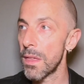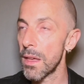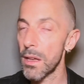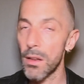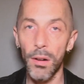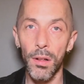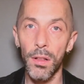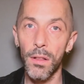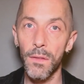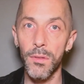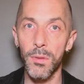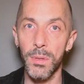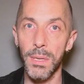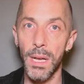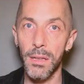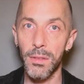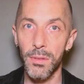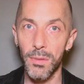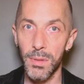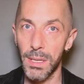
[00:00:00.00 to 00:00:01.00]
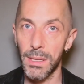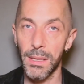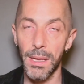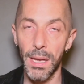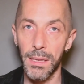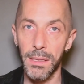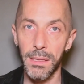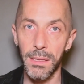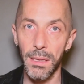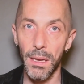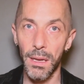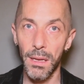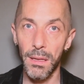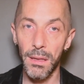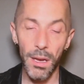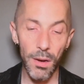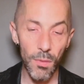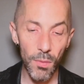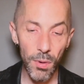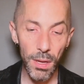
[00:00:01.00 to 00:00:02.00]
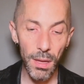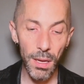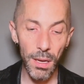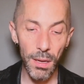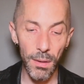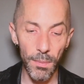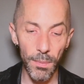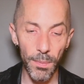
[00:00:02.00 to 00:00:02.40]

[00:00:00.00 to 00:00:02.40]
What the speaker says: all of those actors in that scene, they really